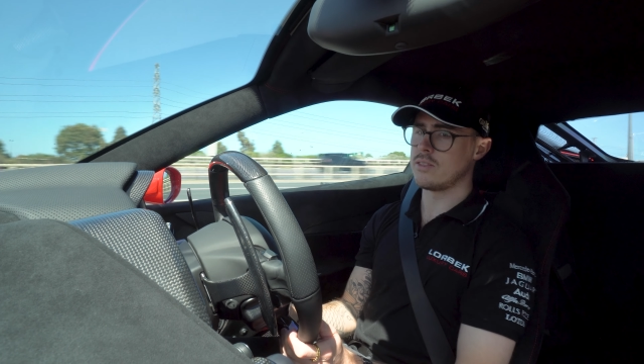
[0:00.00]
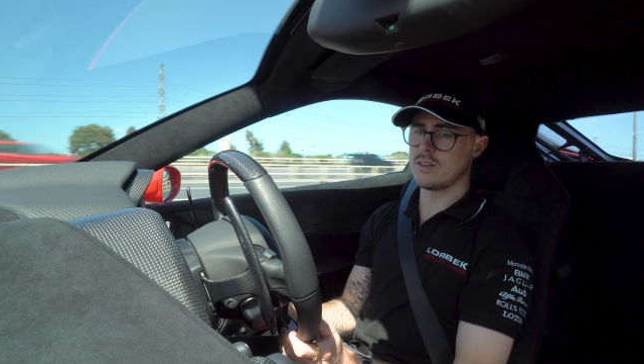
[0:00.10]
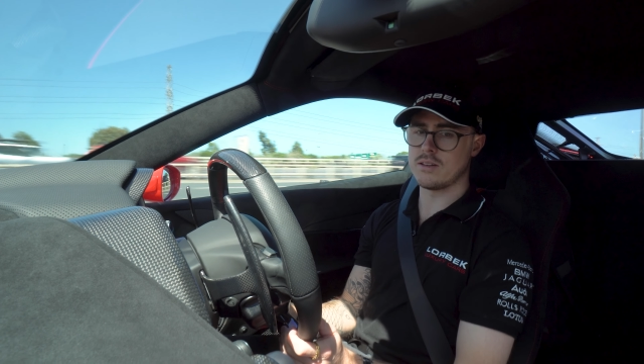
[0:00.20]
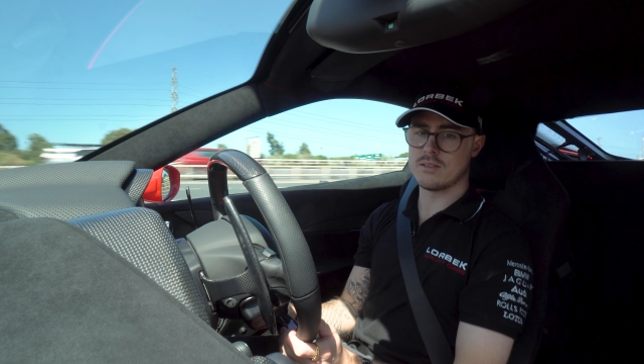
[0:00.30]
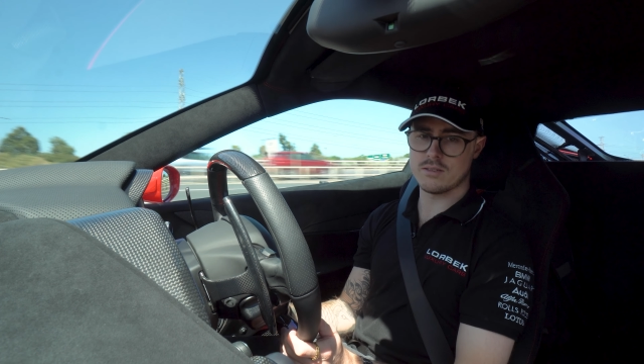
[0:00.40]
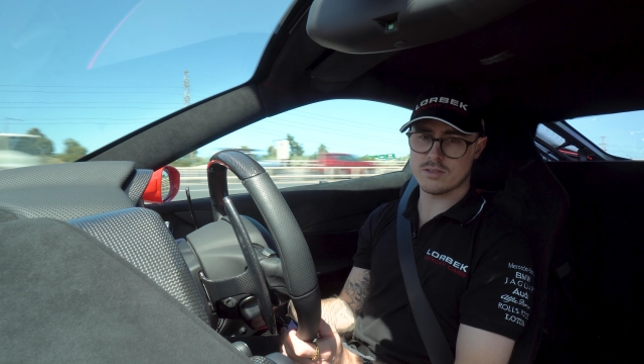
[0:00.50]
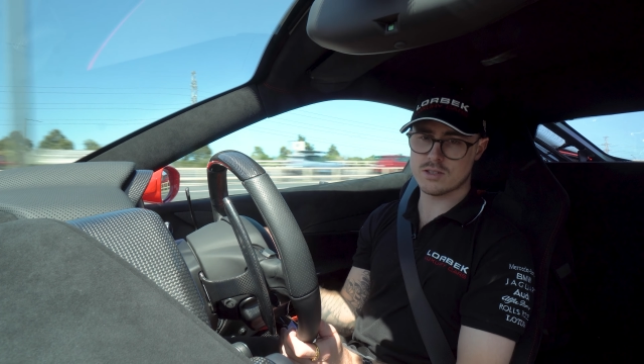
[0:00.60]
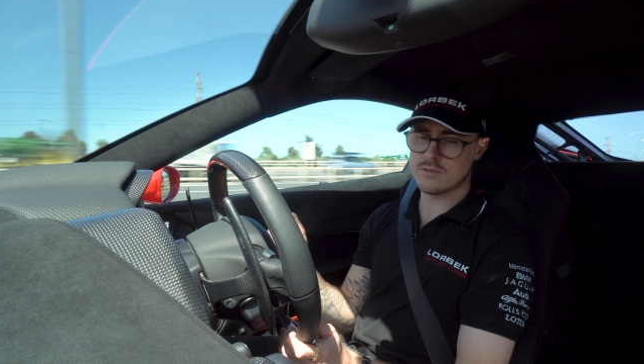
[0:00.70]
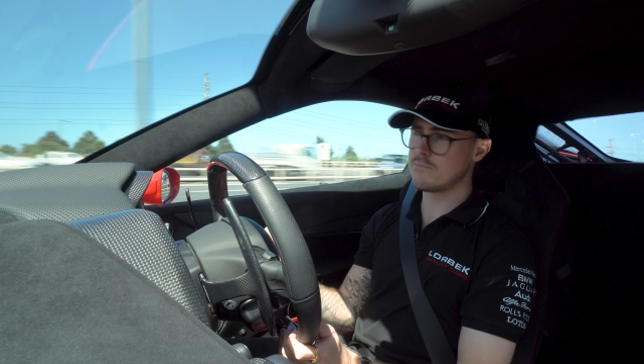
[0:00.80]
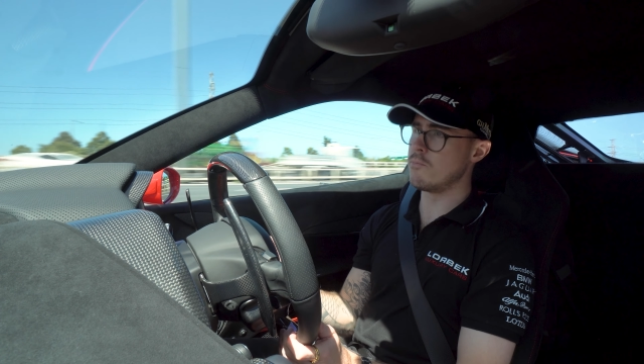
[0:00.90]
the
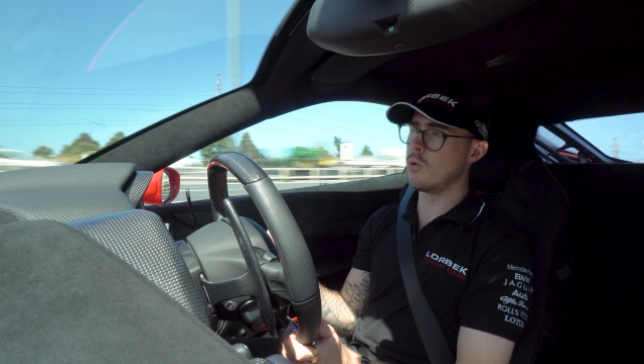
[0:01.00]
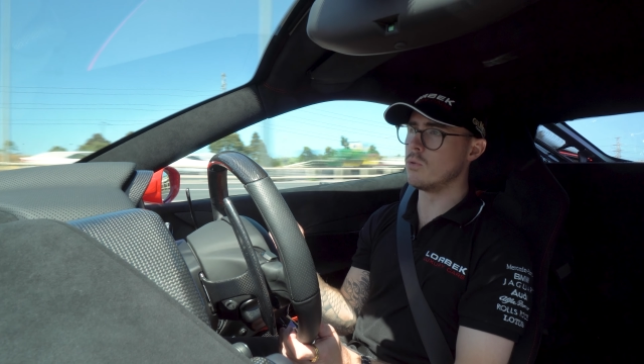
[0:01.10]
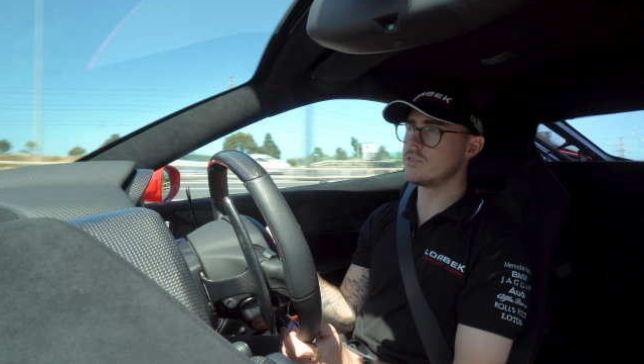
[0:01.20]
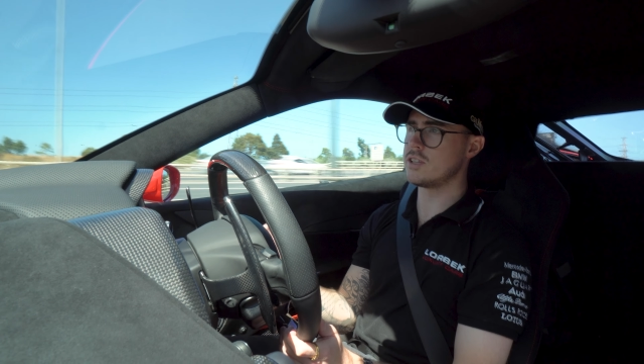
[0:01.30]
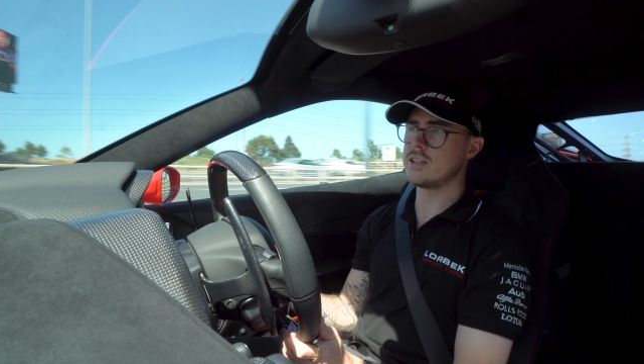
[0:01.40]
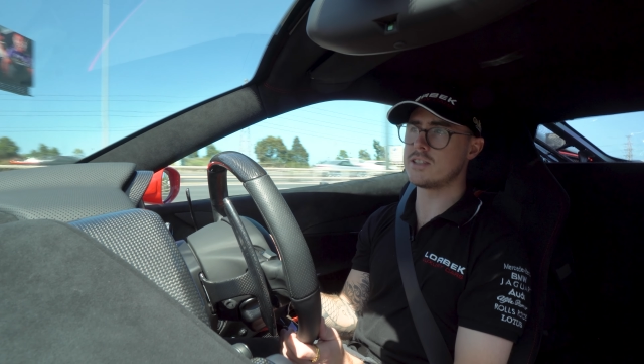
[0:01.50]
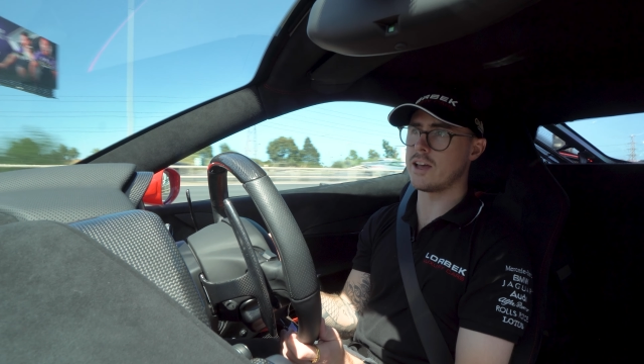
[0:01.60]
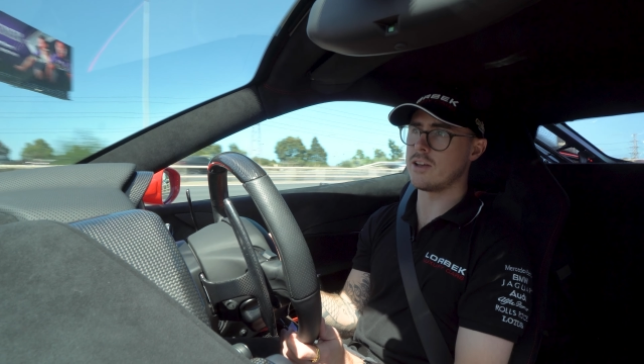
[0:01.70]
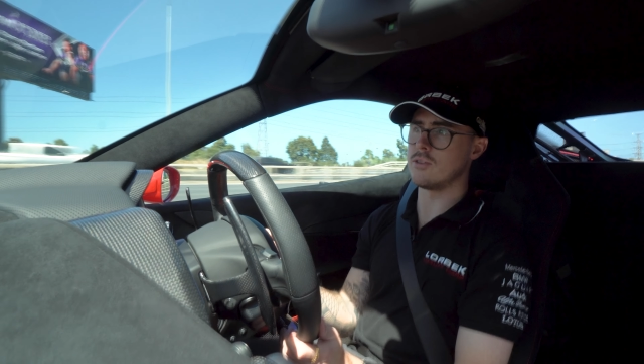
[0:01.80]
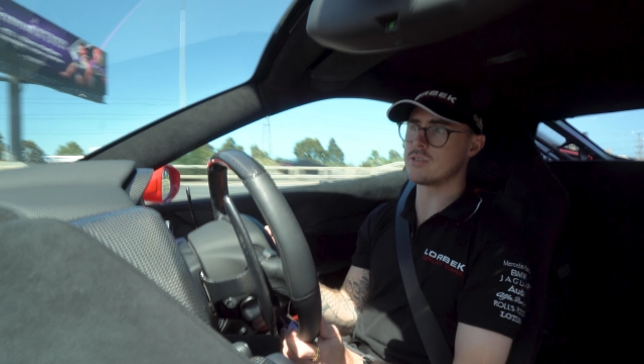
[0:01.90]
small
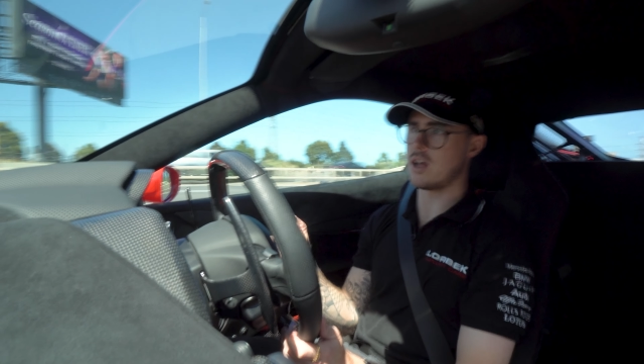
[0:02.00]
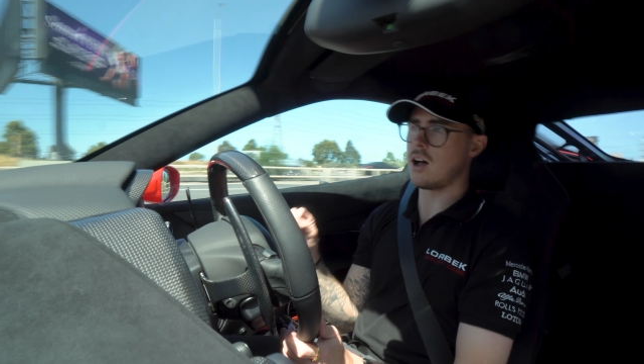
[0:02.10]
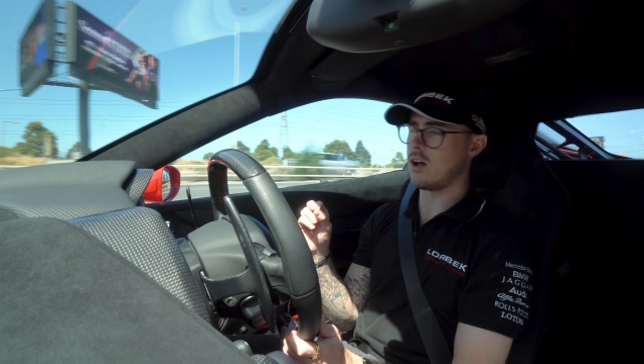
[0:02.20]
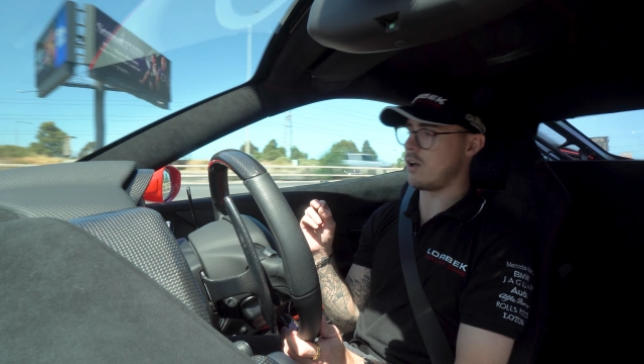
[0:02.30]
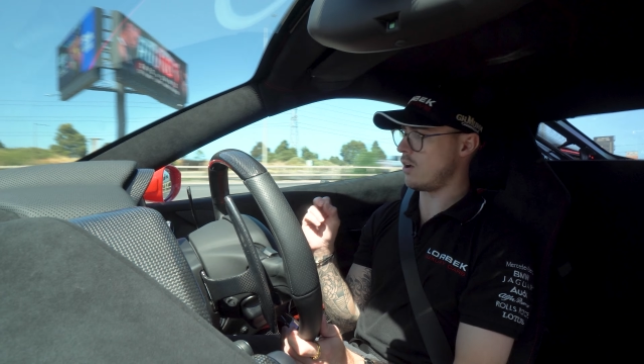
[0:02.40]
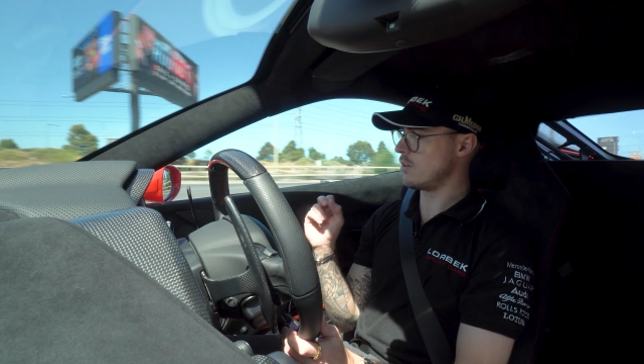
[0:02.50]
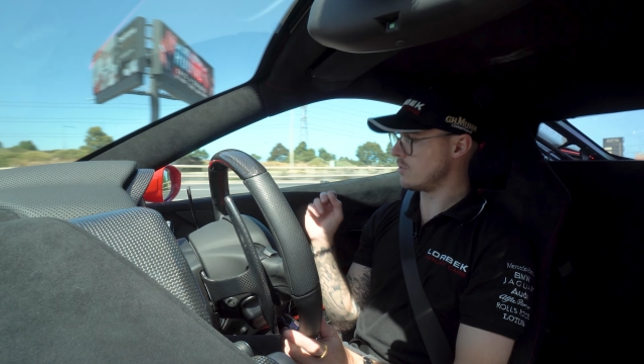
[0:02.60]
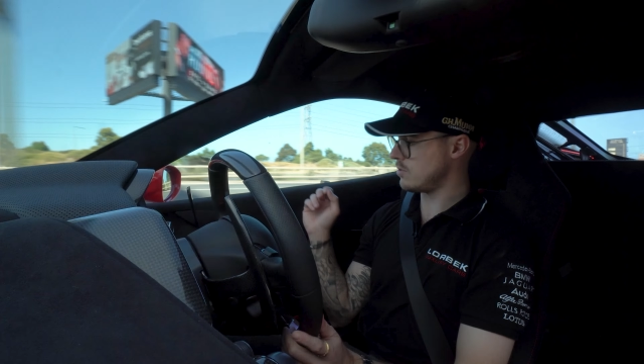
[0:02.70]
details are